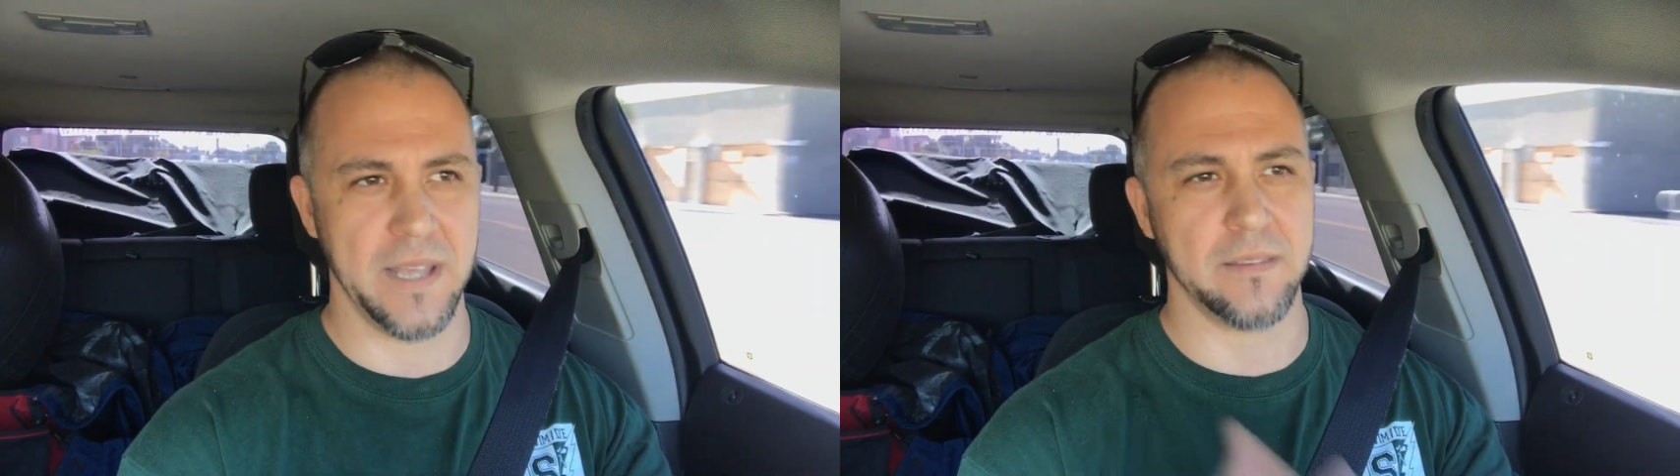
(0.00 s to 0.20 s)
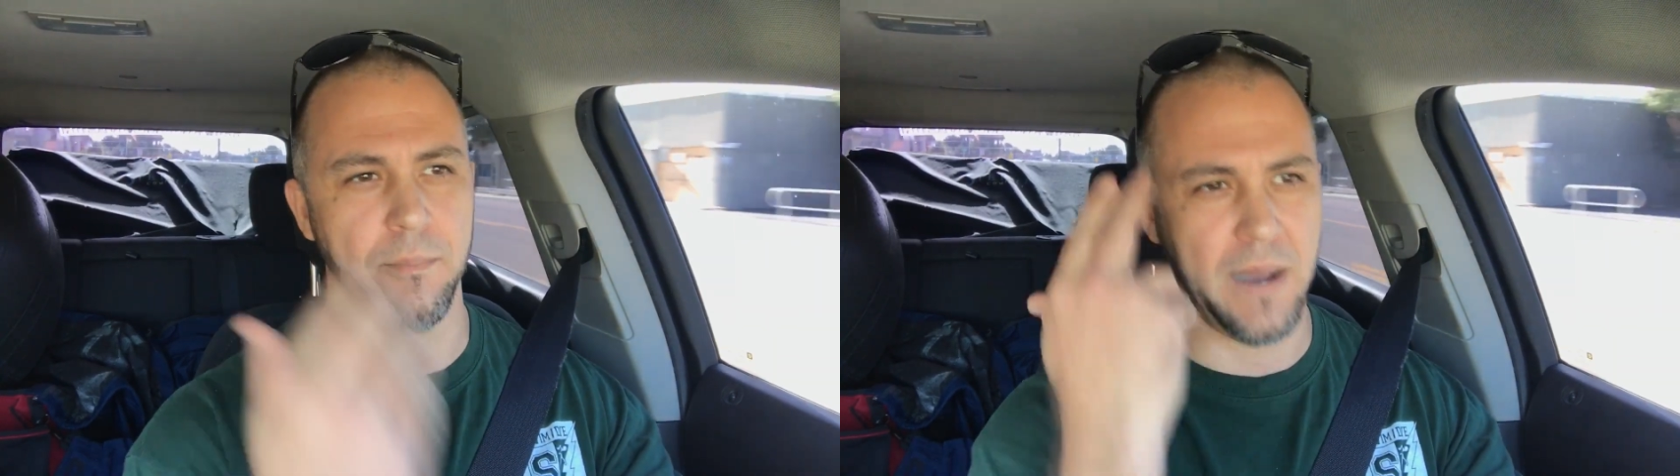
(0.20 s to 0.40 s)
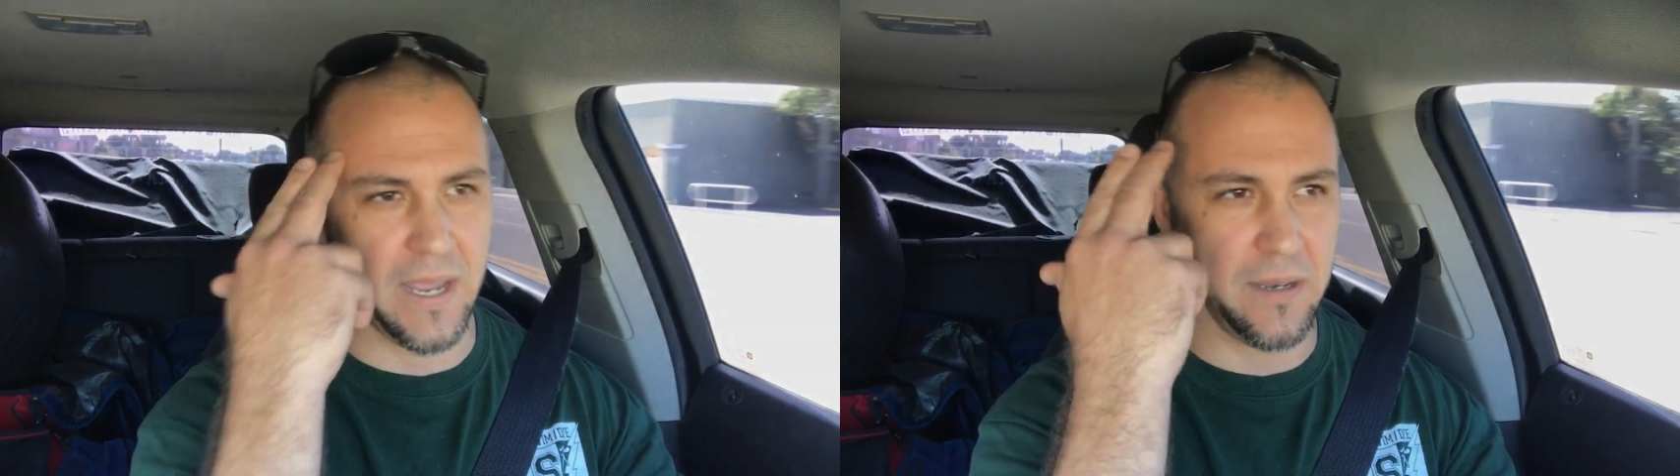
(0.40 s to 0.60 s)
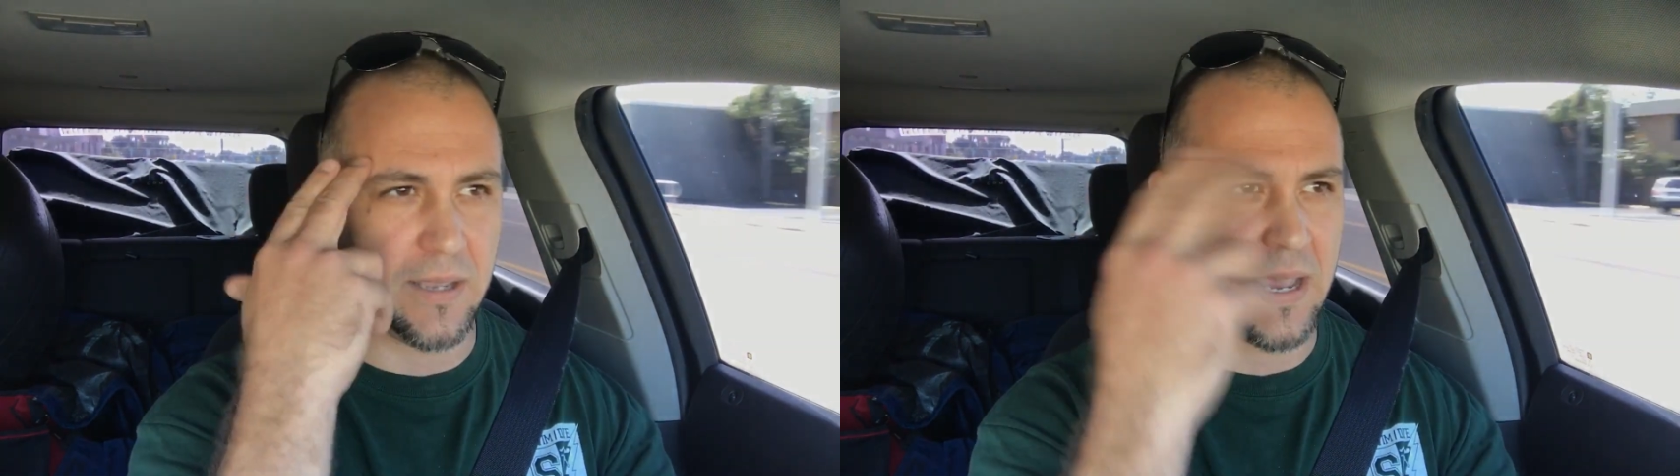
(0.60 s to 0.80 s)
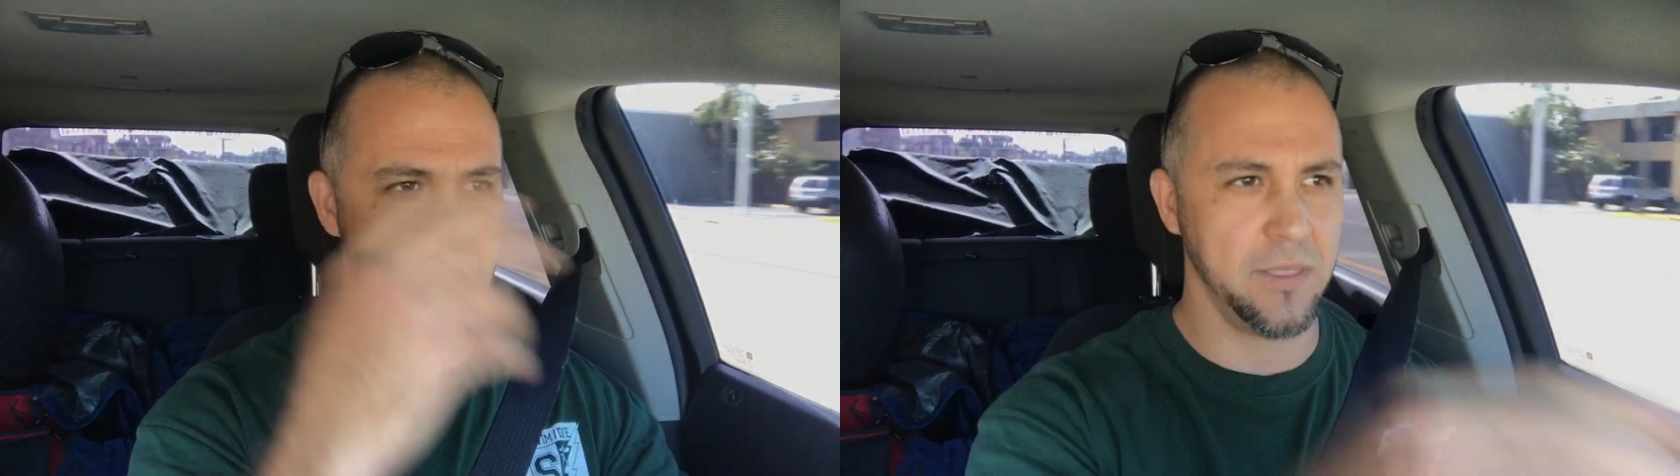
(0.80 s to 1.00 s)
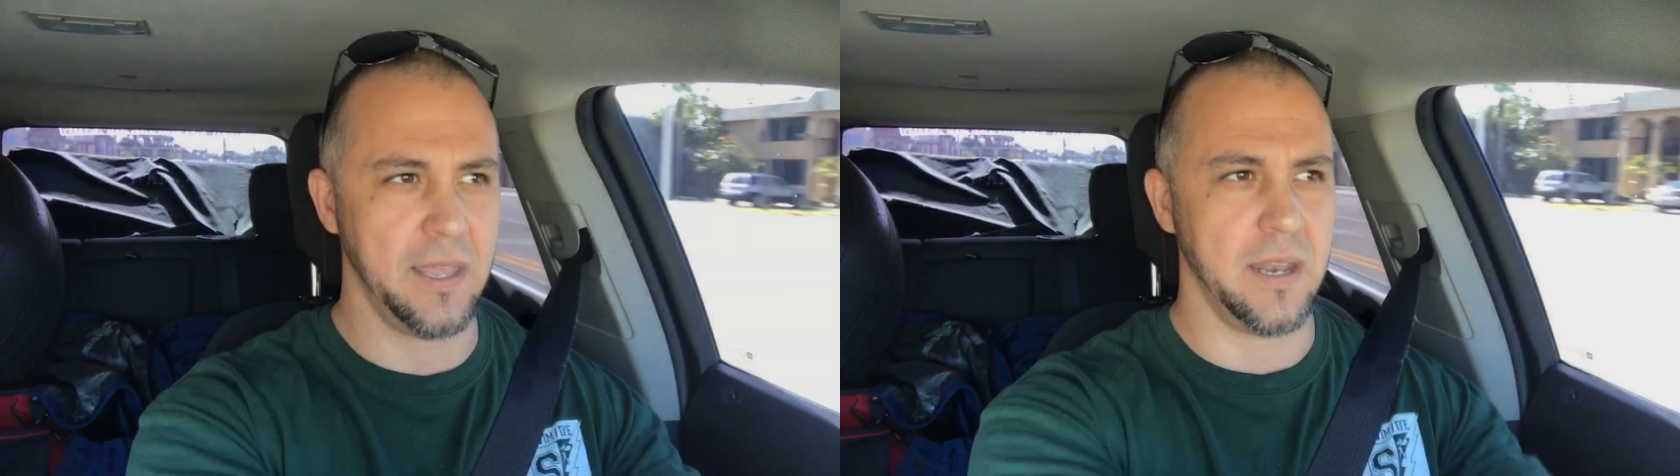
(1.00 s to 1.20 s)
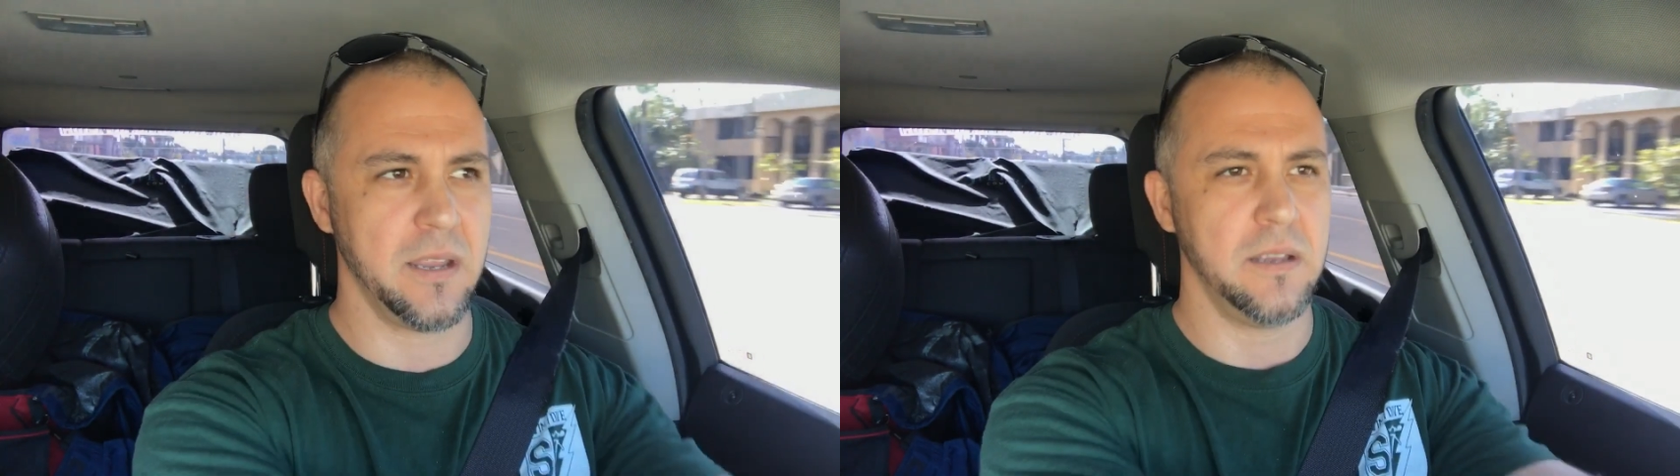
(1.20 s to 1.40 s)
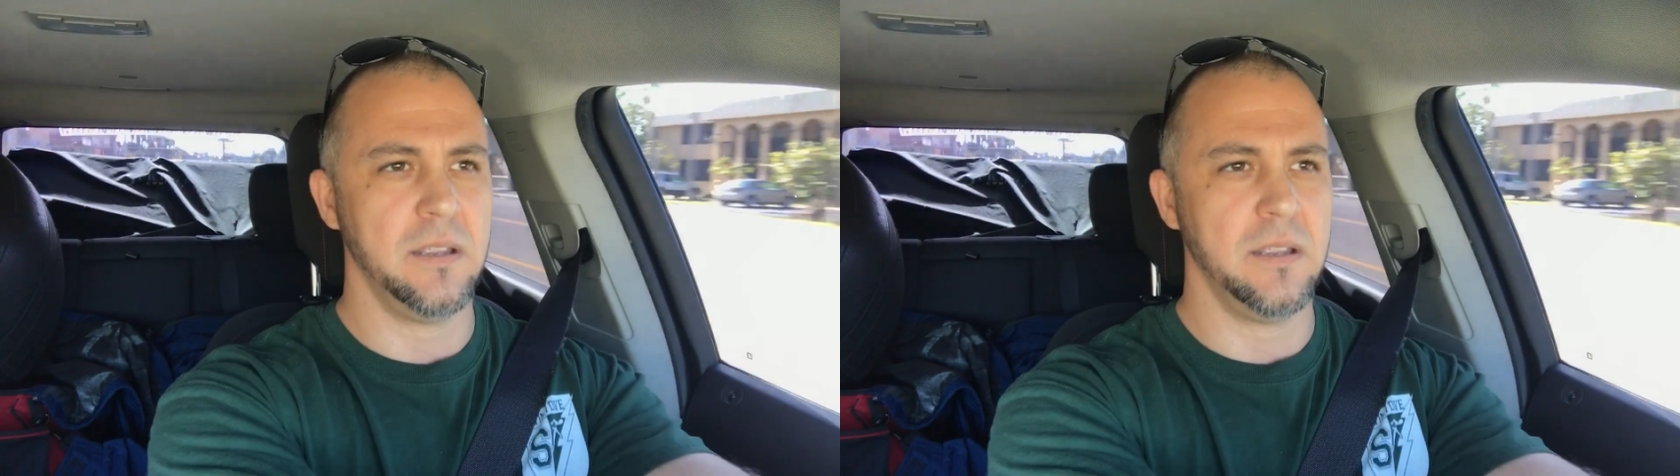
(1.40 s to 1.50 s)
not the mind athletic,